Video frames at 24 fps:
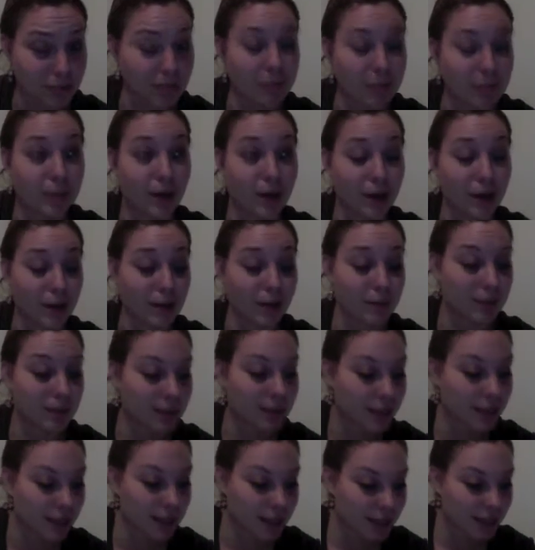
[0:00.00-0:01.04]
bomb.
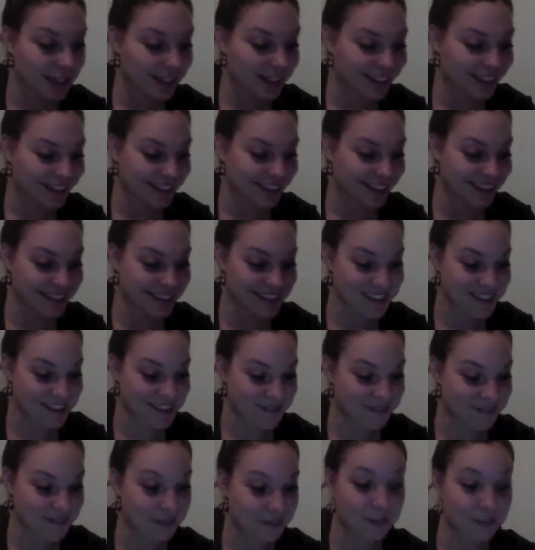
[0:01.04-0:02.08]

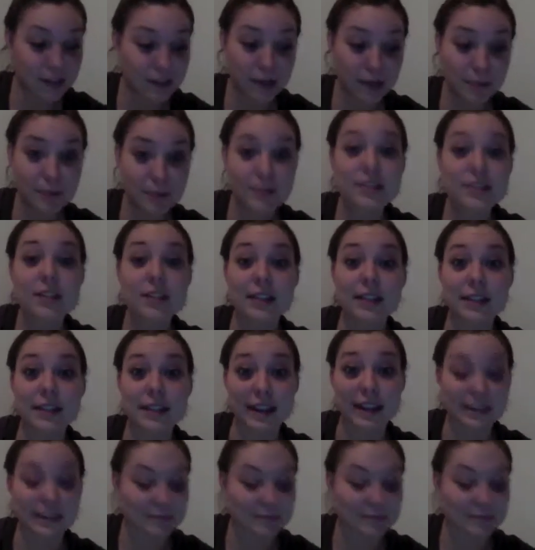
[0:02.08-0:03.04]
Flips, yeah.